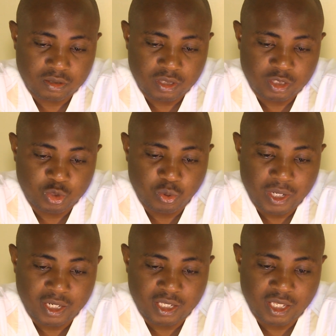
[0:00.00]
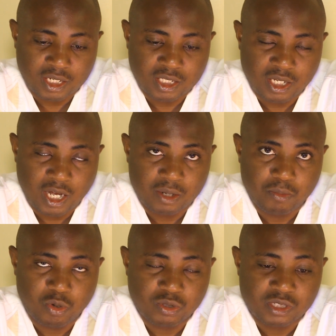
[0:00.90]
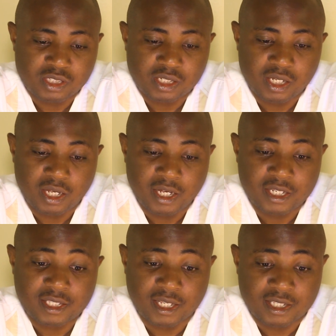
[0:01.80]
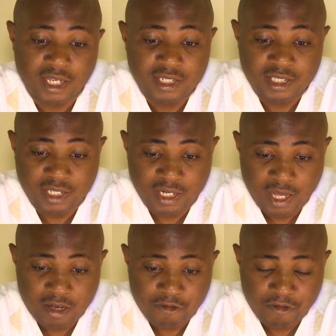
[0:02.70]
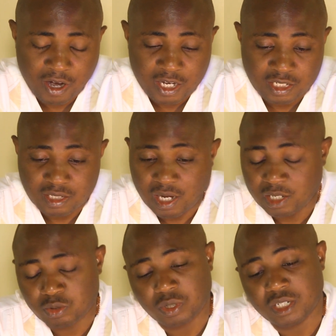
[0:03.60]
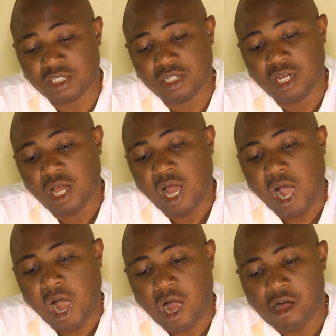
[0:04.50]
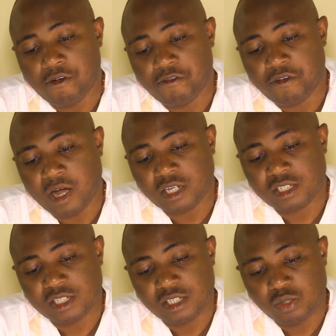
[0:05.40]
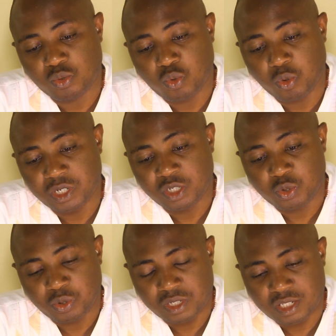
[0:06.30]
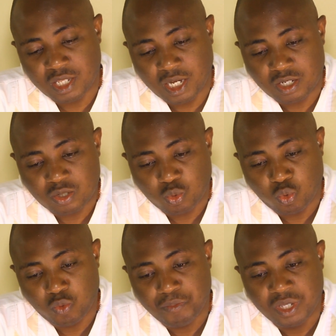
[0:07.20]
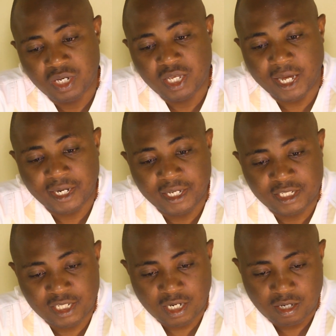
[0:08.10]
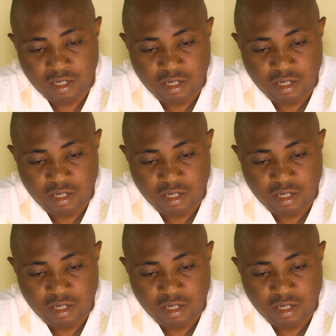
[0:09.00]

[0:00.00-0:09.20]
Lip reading: assuring that the animals exercise enough and actually have access to conditions that would be near nature